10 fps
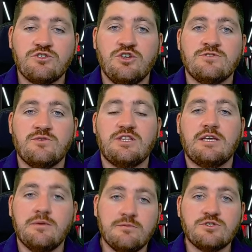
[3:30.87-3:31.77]
terms of what their
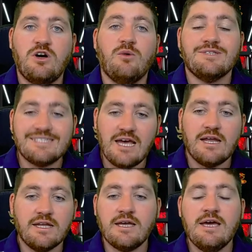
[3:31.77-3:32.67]
commitments are with
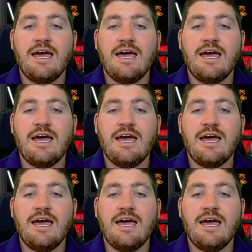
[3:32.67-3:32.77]
sailing,